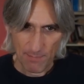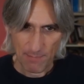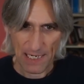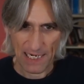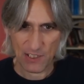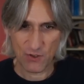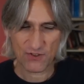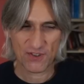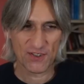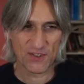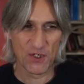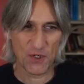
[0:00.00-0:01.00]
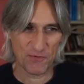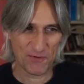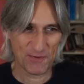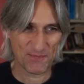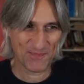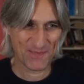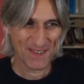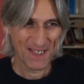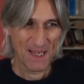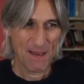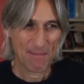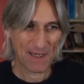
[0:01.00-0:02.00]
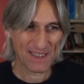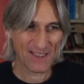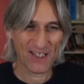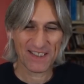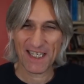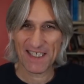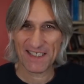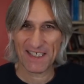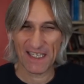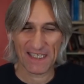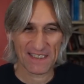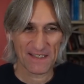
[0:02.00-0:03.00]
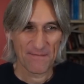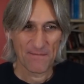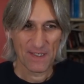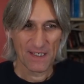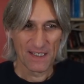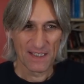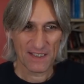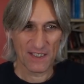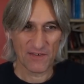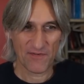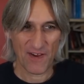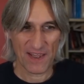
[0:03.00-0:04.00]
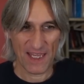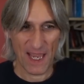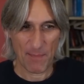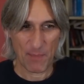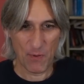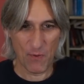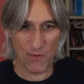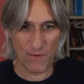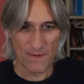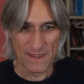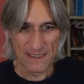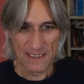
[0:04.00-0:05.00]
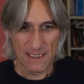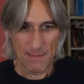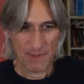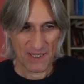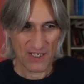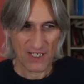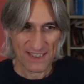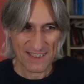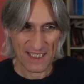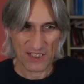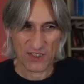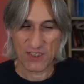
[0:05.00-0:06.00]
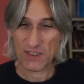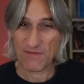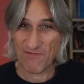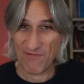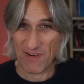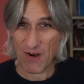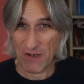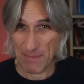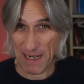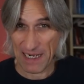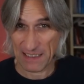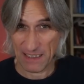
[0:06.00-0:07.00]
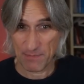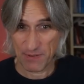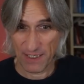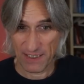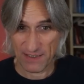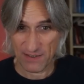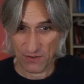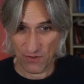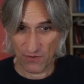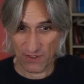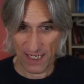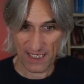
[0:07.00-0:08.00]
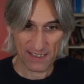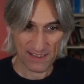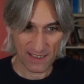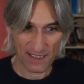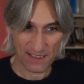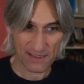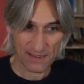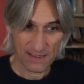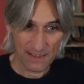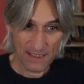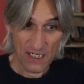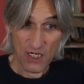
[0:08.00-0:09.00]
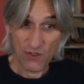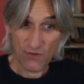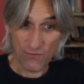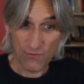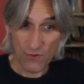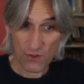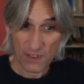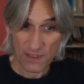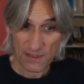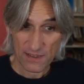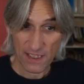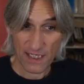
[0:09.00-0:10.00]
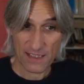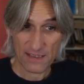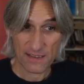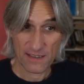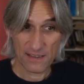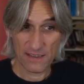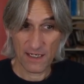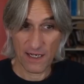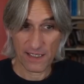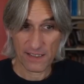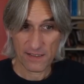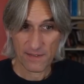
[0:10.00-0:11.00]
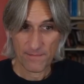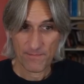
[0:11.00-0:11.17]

black lost his nerve, played knight a6 to defend that pawn. But the knight is actually just very badly placed on a6 rook takes knight.